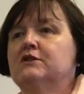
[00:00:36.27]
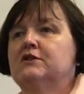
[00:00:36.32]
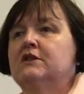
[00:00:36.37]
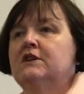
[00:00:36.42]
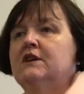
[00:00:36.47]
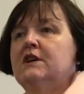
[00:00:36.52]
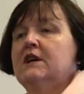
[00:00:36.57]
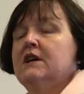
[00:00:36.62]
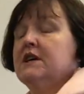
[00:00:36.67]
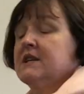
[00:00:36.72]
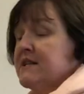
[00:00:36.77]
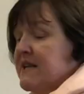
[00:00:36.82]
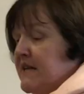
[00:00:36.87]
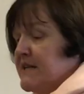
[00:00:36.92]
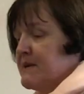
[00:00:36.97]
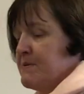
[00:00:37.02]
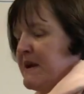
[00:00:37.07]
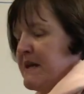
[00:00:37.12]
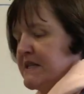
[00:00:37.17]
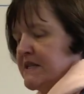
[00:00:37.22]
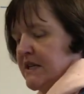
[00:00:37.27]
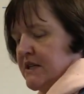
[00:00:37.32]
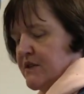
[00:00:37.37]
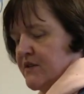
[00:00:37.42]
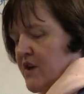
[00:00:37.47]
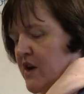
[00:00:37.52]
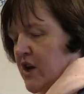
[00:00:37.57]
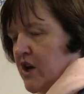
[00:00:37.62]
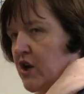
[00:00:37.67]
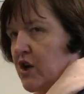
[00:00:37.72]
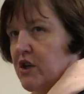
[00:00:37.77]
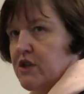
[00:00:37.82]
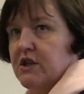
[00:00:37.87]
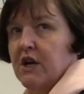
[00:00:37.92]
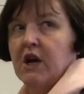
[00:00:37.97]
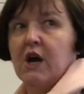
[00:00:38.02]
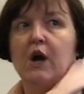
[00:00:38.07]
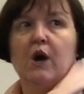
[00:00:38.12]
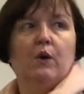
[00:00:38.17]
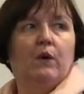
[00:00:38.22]
Centimetres. Centimetres, very good.
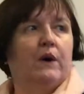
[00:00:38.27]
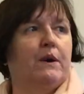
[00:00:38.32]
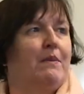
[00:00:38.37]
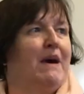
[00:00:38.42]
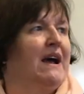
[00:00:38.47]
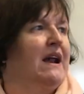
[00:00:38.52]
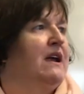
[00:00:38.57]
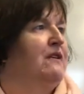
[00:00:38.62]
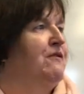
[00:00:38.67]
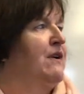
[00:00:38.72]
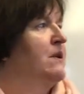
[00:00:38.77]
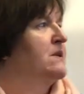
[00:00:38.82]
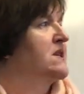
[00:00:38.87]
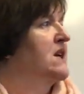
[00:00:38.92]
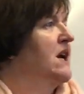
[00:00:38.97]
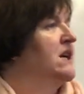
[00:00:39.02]
What about if I was